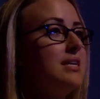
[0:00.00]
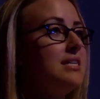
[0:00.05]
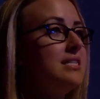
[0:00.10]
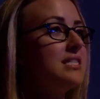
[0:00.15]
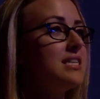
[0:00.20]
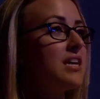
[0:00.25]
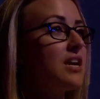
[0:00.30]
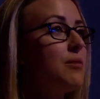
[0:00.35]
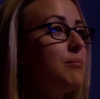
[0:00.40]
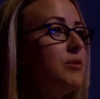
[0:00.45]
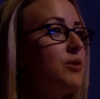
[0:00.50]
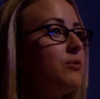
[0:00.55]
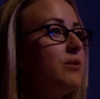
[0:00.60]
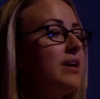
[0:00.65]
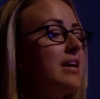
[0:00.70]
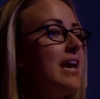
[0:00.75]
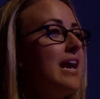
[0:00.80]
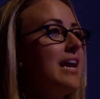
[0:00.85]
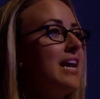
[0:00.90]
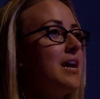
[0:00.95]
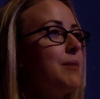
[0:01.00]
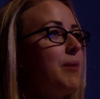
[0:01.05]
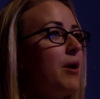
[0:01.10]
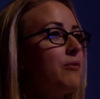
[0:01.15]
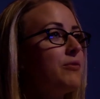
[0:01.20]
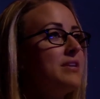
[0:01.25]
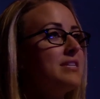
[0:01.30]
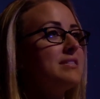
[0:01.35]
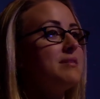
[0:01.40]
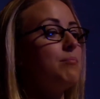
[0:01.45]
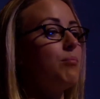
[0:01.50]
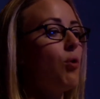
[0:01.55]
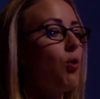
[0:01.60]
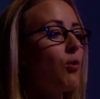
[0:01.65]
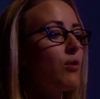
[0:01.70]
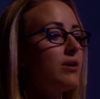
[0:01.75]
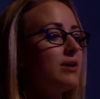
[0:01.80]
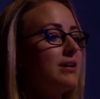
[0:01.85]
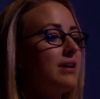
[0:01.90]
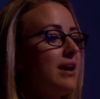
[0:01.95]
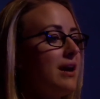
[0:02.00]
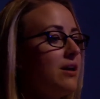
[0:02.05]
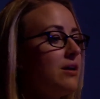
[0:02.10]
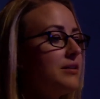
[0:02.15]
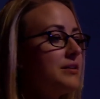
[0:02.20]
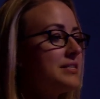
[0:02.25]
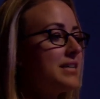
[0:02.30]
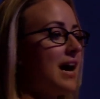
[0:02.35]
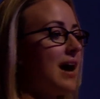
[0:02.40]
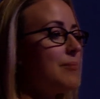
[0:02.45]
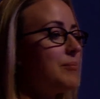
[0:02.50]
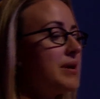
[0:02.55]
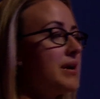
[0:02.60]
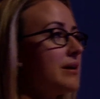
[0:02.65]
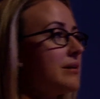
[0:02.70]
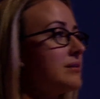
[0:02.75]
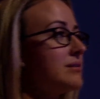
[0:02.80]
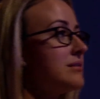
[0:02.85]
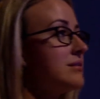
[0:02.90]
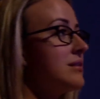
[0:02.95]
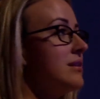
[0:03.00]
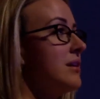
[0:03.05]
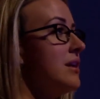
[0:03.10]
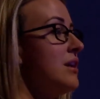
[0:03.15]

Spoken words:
to communicate about these important health topics.